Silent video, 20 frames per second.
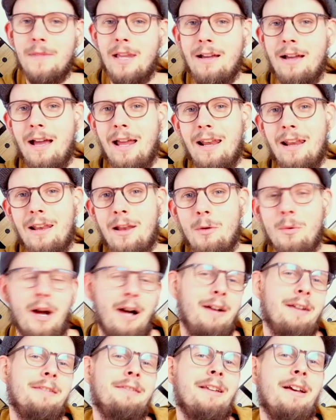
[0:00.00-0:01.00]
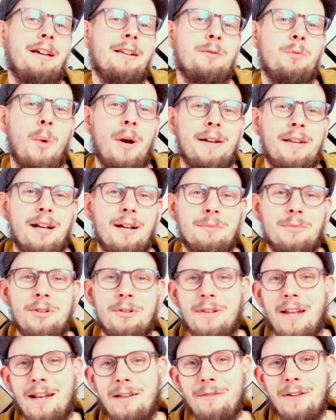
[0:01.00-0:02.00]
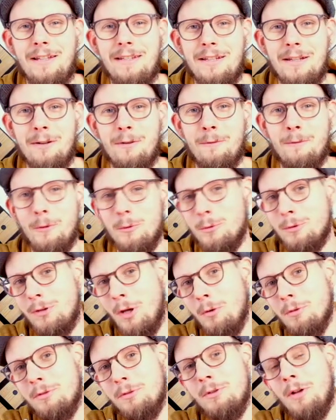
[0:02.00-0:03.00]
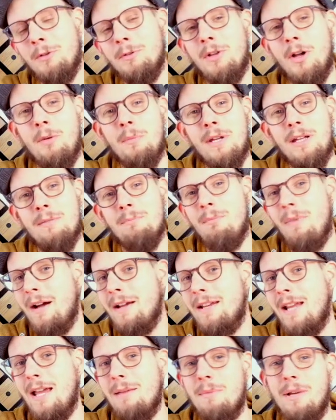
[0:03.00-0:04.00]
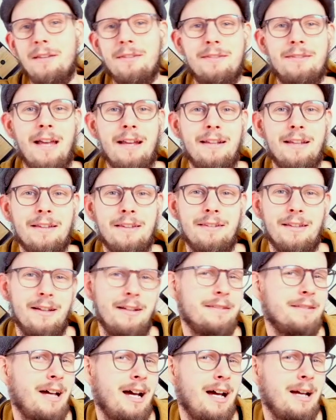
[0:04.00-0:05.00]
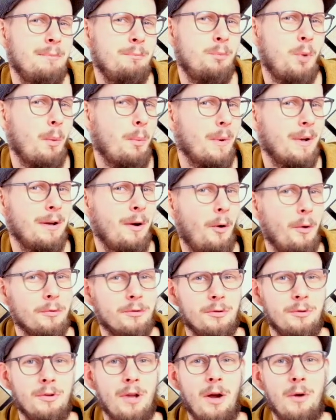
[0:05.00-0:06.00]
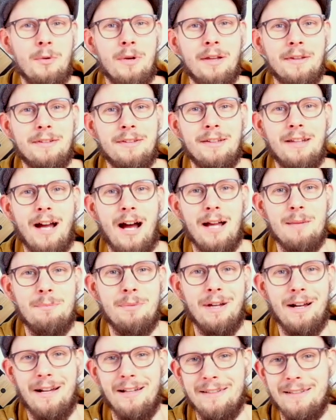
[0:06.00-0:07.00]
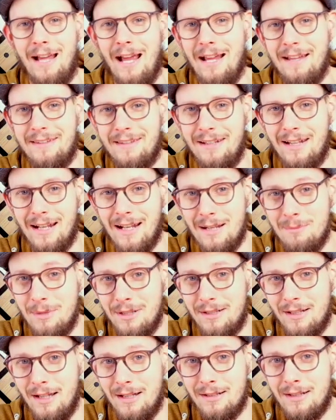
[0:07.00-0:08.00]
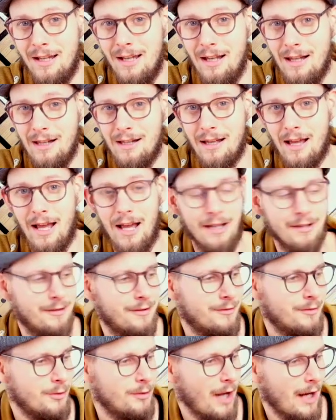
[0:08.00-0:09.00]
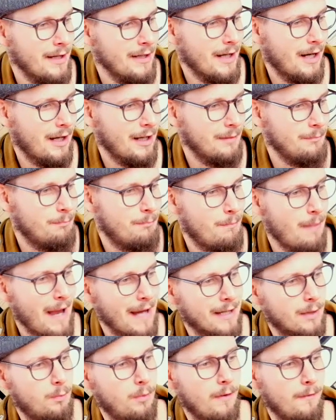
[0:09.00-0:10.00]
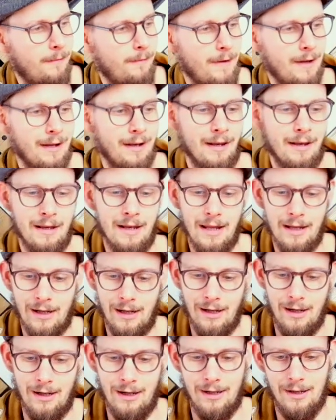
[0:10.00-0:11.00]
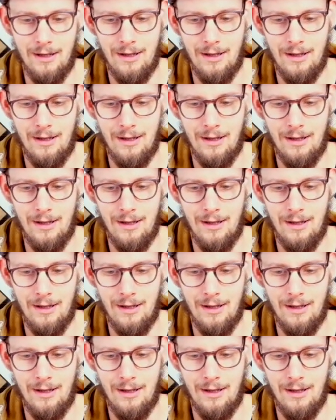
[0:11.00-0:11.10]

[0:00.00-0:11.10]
Hello guys and welcome to another video. For those who don't know me, my name is Dennis and I'm probably also known as the guy behind AC Unlimited, and today I'm back with a little